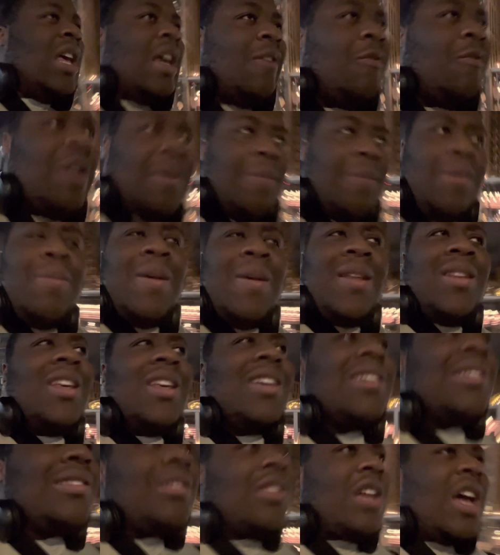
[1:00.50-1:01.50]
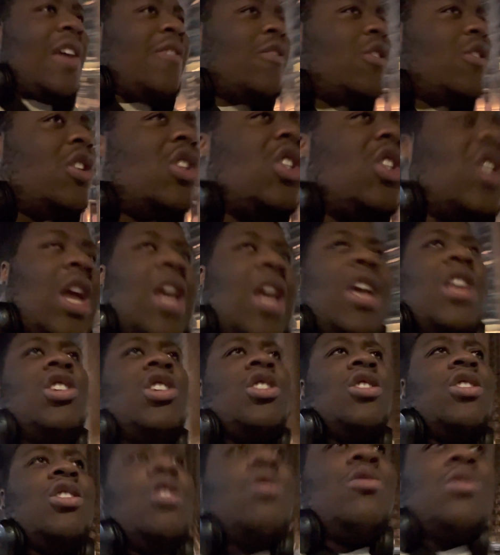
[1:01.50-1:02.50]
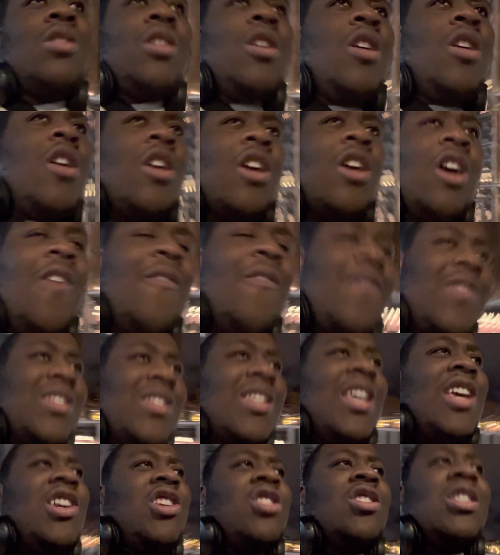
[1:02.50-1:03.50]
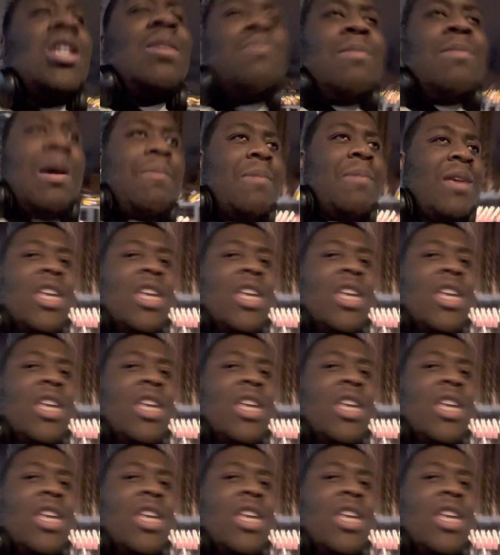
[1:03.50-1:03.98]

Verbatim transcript: if we implement this, life could change. It's those conversations that might make